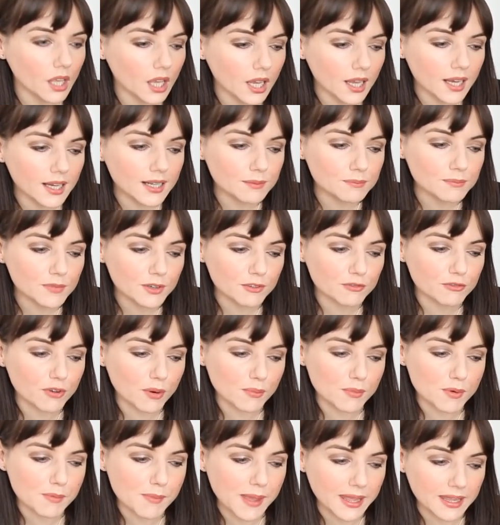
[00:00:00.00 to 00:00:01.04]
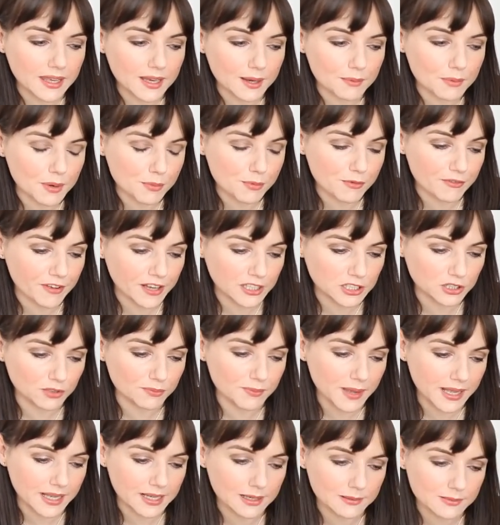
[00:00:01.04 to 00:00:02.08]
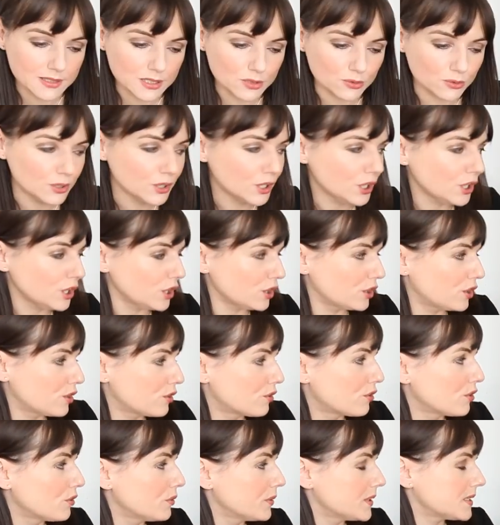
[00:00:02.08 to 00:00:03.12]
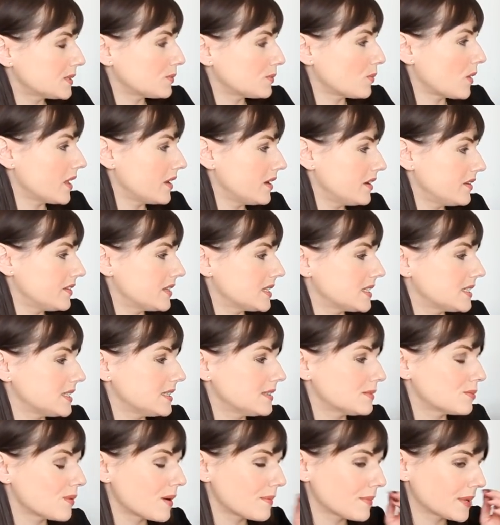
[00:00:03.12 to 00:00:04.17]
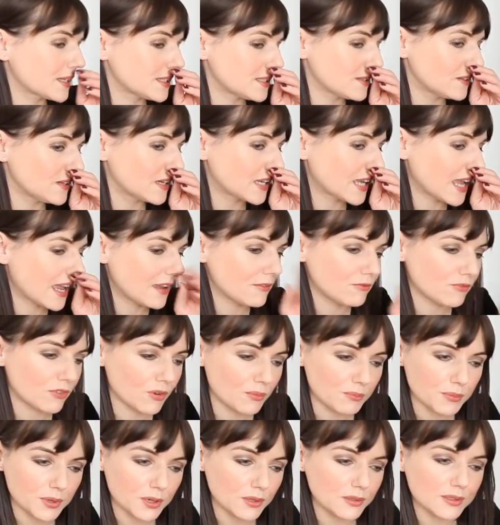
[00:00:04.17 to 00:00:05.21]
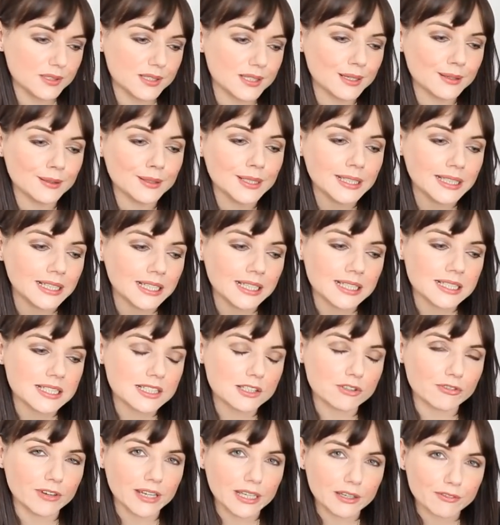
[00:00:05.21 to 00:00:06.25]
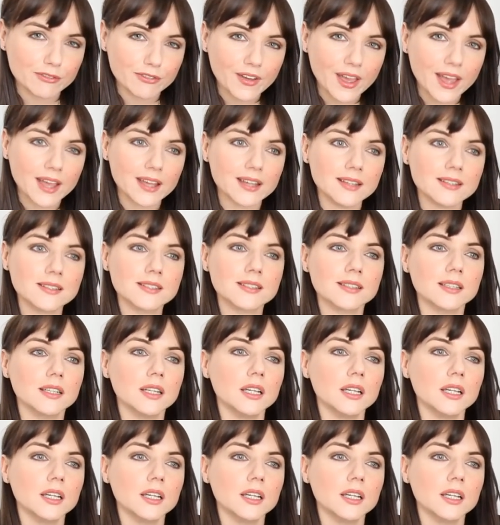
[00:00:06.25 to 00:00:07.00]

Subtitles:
from a professional makeup store. Guru is one. This is where my Zuka came from, but also Screen Face.